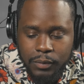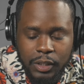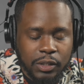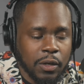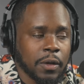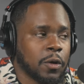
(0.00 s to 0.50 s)

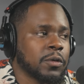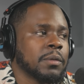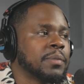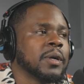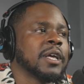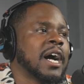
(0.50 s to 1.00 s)
So the only
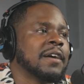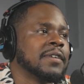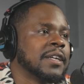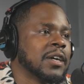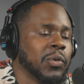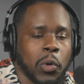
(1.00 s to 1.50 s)
bully I ever
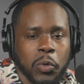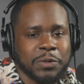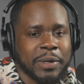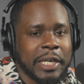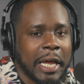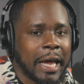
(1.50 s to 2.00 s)
dealt with was
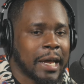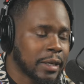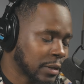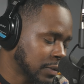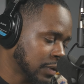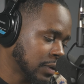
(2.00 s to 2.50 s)
my dad.
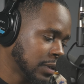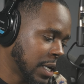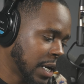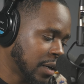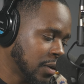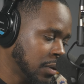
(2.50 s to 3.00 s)

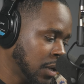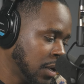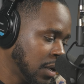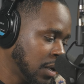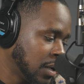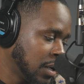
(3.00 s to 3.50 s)
Now,
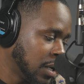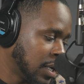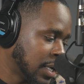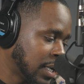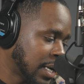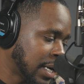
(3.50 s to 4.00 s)

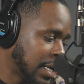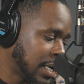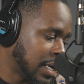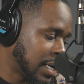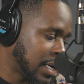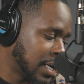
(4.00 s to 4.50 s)
uh,
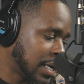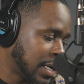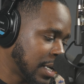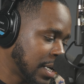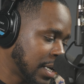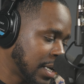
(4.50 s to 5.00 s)

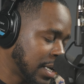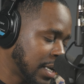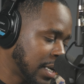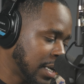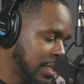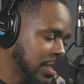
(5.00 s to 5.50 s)

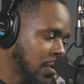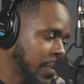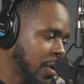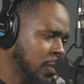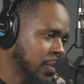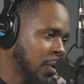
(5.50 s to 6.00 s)
he told me
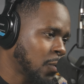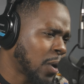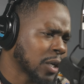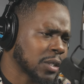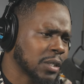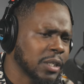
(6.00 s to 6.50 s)
go in there and
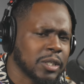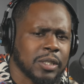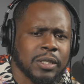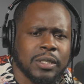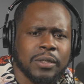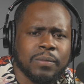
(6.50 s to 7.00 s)
wash the
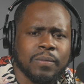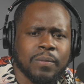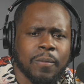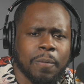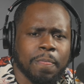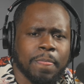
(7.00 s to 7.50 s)
dishes,
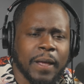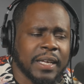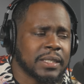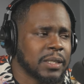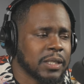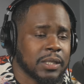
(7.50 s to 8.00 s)

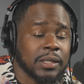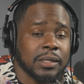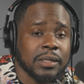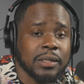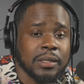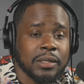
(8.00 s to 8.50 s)
his
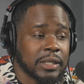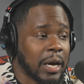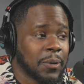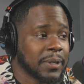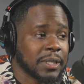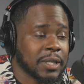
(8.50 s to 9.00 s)
dishes, because I
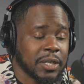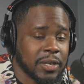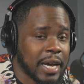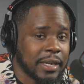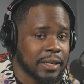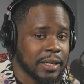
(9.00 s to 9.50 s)
wasn't
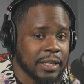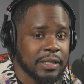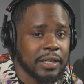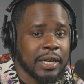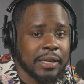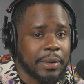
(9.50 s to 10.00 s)
there. I didn't
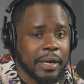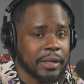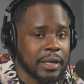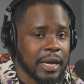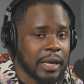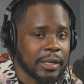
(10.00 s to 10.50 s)
eat. I,
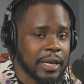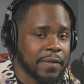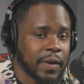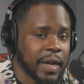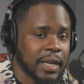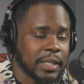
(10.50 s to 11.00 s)
I, I
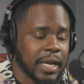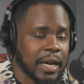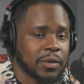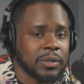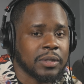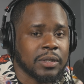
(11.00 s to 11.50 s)
never ate at the
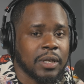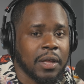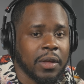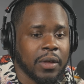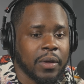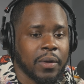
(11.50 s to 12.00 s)
house.
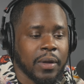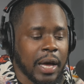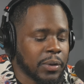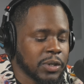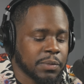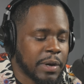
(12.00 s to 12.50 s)

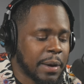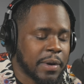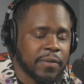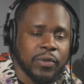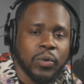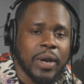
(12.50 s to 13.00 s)
I would just buy
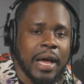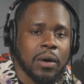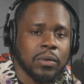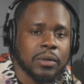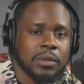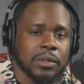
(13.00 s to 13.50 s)
my food out.